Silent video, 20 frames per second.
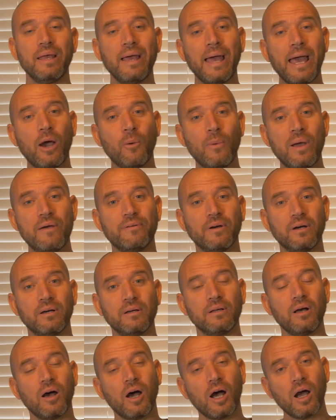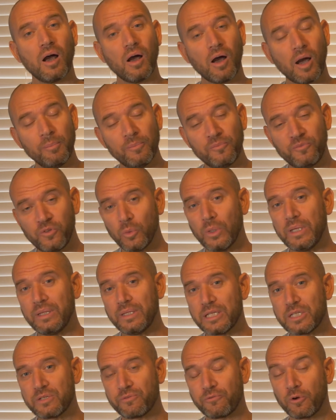However, I'm viewing
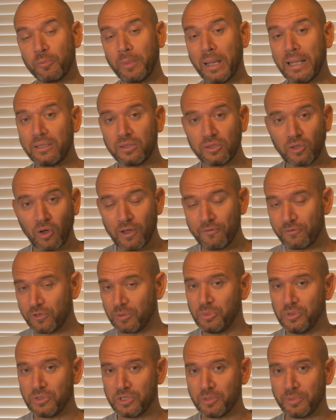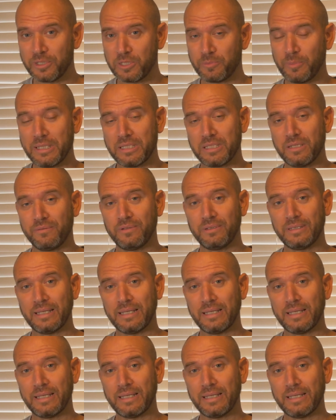this from a dive computer perspective,